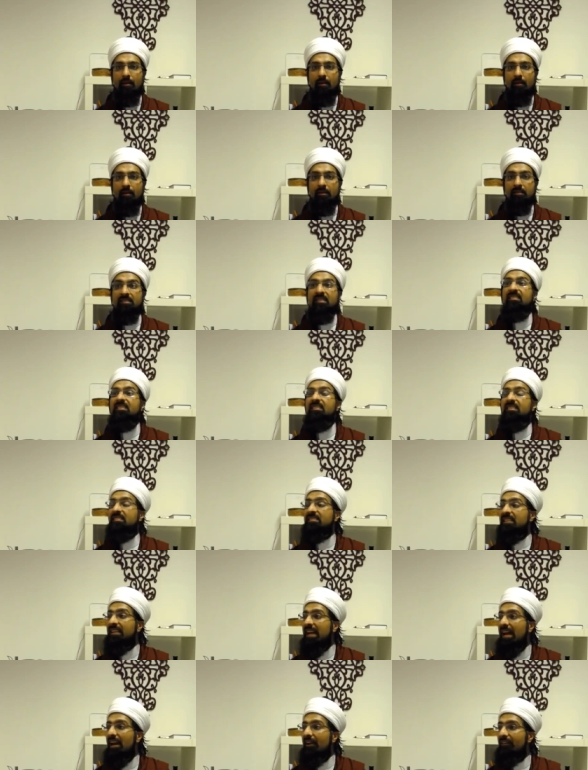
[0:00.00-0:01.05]
This is the
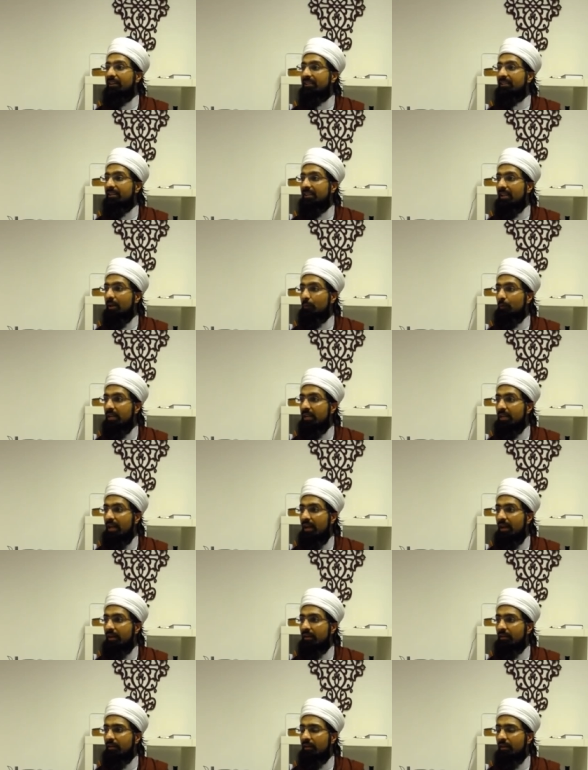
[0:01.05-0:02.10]
character that we
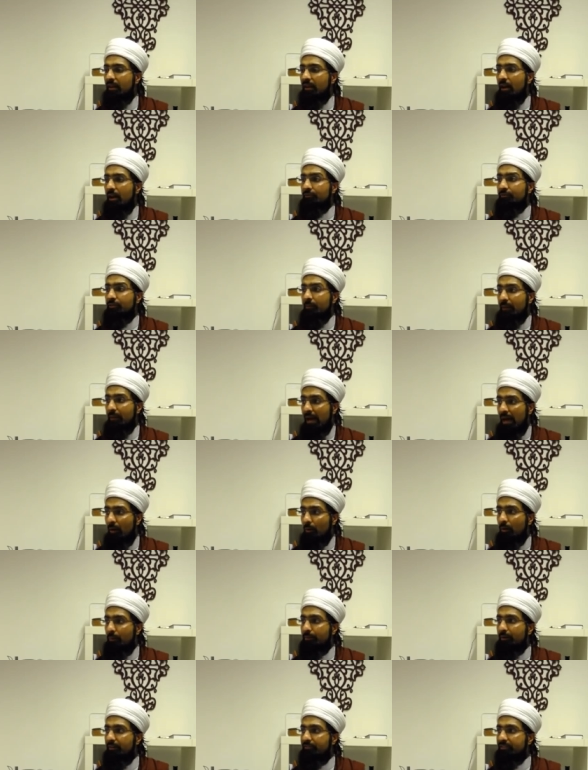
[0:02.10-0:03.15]
learn from our
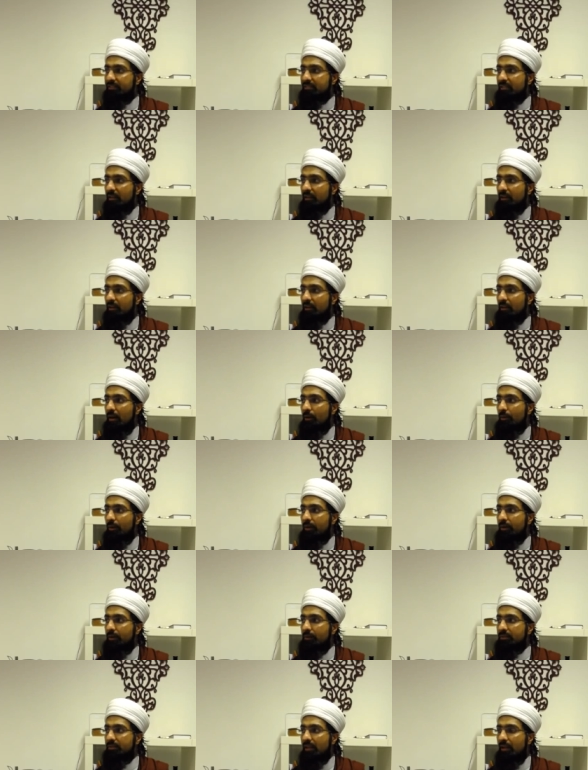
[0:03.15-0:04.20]
Prophet sallallahu
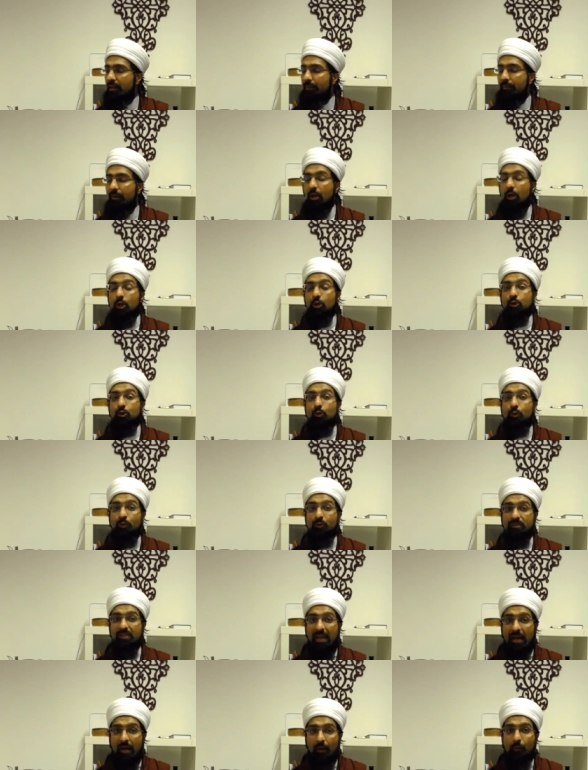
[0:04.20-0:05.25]
alaihi wasallam
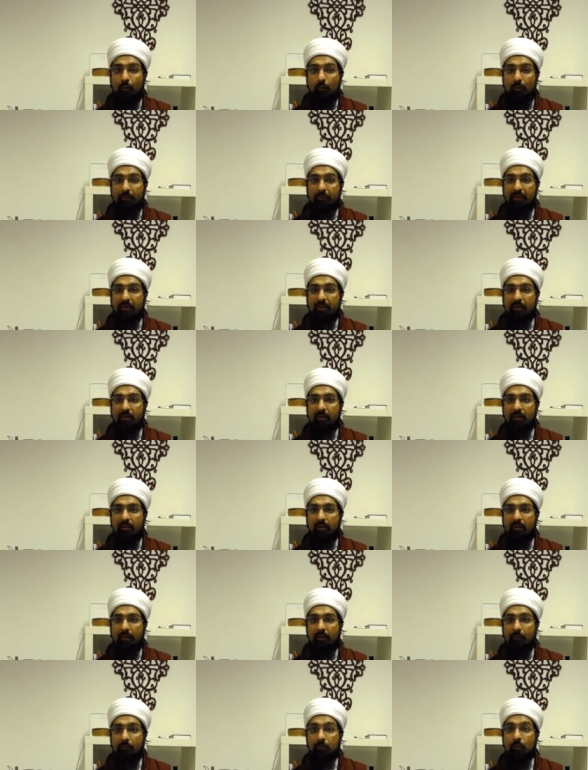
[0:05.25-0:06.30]
towards our women.
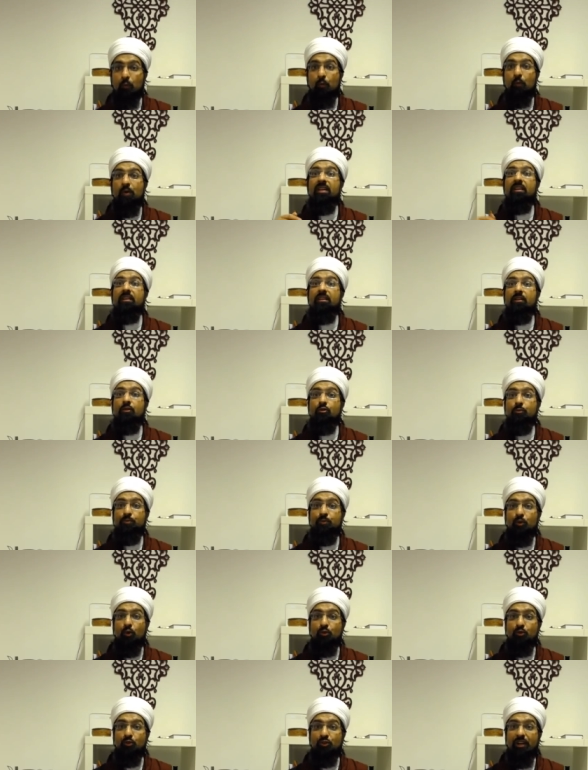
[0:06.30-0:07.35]
We need to
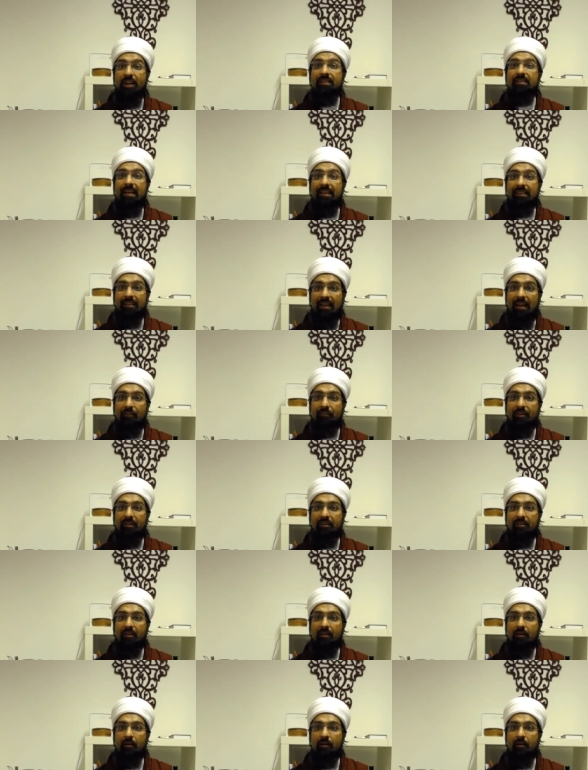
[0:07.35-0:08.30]
portray that character.